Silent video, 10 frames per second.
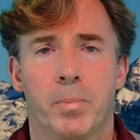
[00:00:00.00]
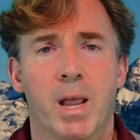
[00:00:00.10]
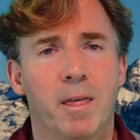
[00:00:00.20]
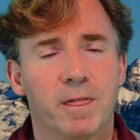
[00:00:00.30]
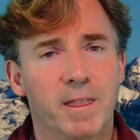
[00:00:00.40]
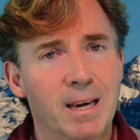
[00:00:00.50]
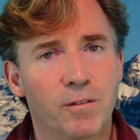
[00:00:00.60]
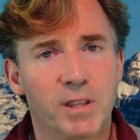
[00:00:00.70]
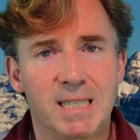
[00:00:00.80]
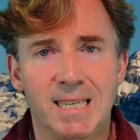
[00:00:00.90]
Think of
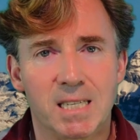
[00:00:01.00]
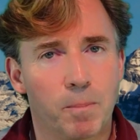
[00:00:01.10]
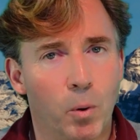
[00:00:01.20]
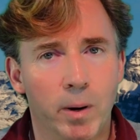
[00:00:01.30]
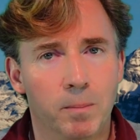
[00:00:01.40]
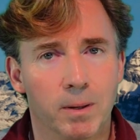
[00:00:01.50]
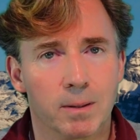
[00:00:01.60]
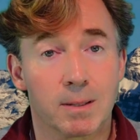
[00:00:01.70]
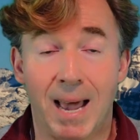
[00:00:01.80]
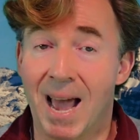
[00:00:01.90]
the
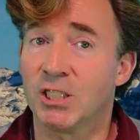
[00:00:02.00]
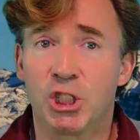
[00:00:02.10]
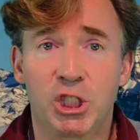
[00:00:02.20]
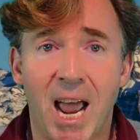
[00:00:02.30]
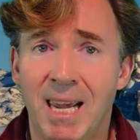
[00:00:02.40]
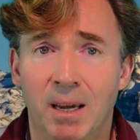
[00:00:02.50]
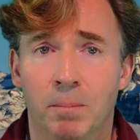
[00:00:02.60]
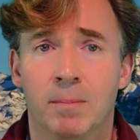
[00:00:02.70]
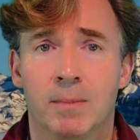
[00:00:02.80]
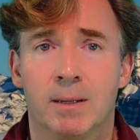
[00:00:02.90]
disappointment and
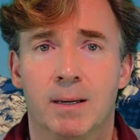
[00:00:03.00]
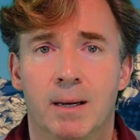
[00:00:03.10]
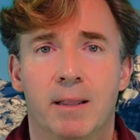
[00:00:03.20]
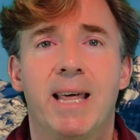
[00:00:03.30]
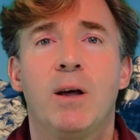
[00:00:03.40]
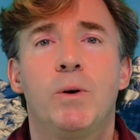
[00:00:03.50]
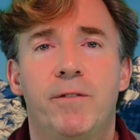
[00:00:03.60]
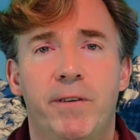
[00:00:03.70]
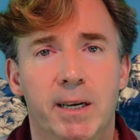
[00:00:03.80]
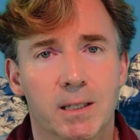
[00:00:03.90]
shame they would
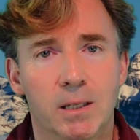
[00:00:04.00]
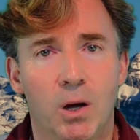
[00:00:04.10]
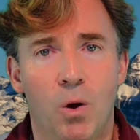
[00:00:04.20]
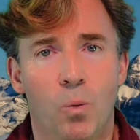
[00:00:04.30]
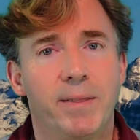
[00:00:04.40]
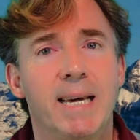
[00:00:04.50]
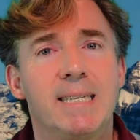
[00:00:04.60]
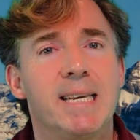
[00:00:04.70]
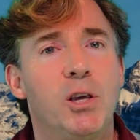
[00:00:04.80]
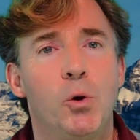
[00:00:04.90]
feel when they
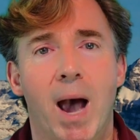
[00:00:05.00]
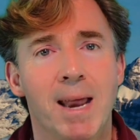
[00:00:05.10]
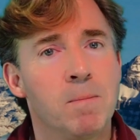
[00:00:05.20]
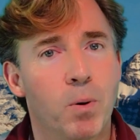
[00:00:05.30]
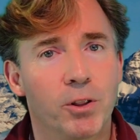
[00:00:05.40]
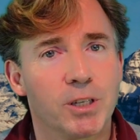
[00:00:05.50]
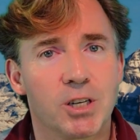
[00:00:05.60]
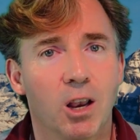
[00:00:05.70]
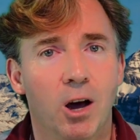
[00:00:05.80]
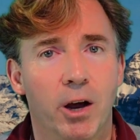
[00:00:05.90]
see you hadn't bothered to
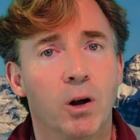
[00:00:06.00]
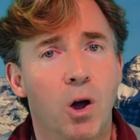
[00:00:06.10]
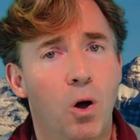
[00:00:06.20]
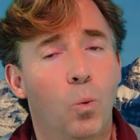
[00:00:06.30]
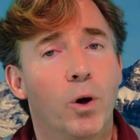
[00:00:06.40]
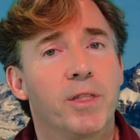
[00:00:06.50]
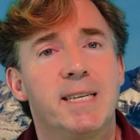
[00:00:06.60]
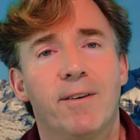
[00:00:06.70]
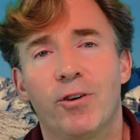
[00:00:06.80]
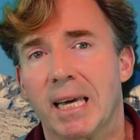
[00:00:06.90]
learn what the
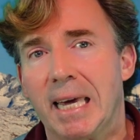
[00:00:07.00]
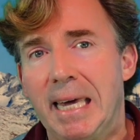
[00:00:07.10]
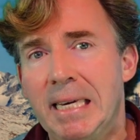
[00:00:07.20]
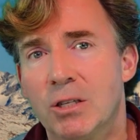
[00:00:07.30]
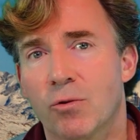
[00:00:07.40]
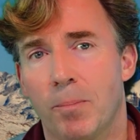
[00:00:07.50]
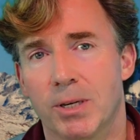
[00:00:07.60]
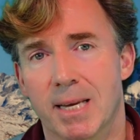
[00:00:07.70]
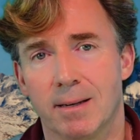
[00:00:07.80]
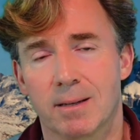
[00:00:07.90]
different keys
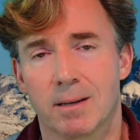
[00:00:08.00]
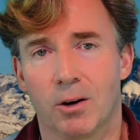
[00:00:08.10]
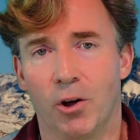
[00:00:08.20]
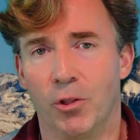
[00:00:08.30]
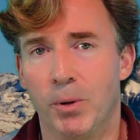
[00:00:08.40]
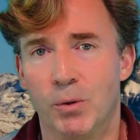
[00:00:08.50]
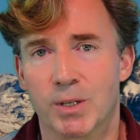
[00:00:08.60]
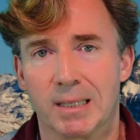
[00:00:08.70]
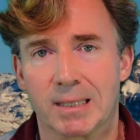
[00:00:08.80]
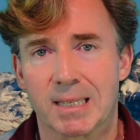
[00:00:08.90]
represent on the
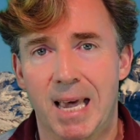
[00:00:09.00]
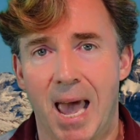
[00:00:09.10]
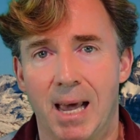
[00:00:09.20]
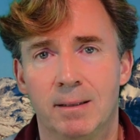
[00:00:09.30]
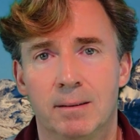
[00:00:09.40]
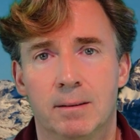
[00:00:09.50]
musical scale,